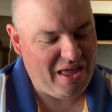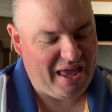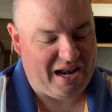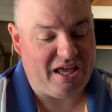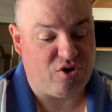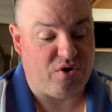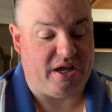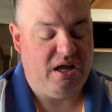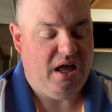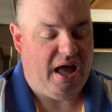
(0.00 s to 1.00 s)
And I
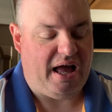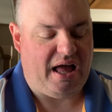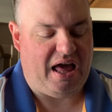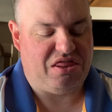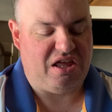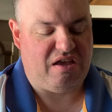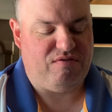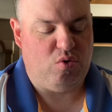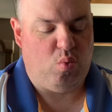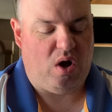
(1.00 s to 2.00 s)
agree. I think if
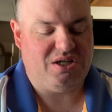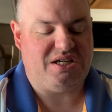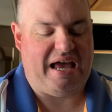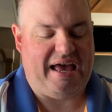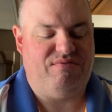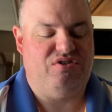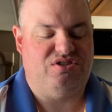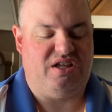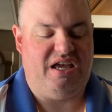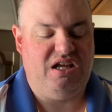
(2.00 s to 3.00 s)
you want to have
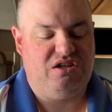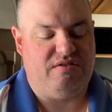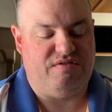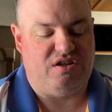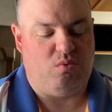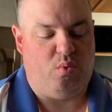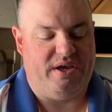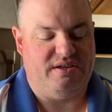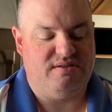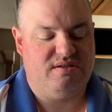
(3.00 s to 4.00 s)
just a hint of the
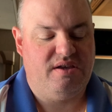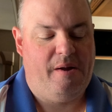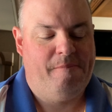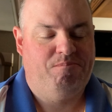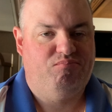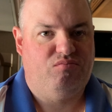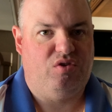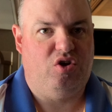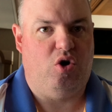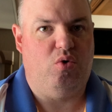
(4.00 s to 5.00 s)
whiz,
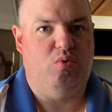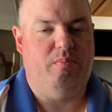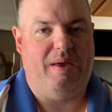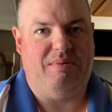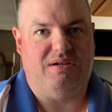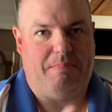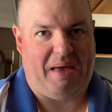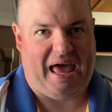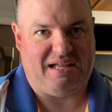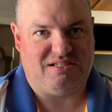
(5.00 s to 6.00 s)
go maybe to
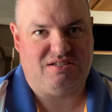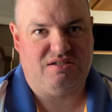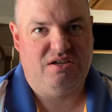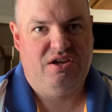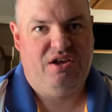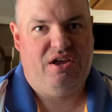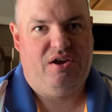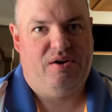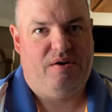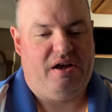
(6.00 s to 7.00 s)
Pat's,
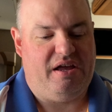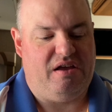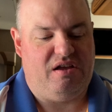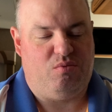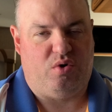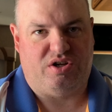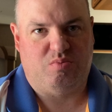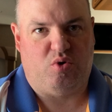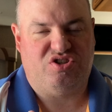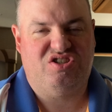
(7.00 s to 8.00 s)
eh, where it's
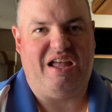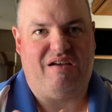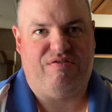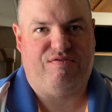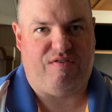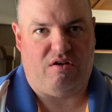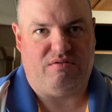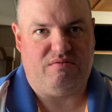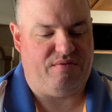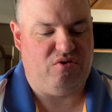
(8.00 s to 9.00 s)
more steak
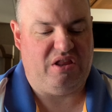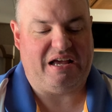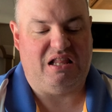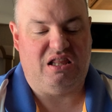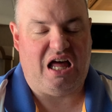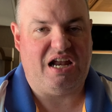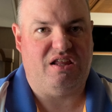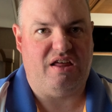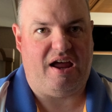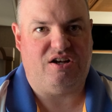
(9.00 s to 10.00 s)
front. If you like a lot
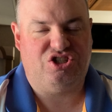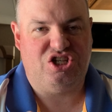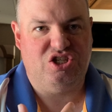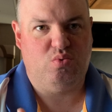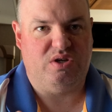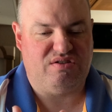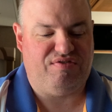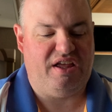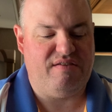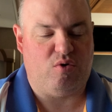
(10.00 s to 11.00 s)
of that cheese whiz
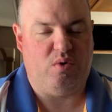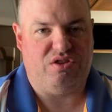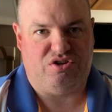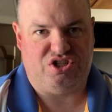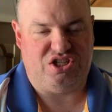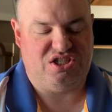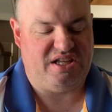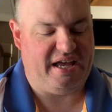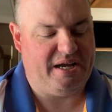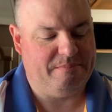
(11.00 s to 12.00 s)
flavor with your
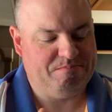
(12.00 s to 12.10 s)
cheesesteak,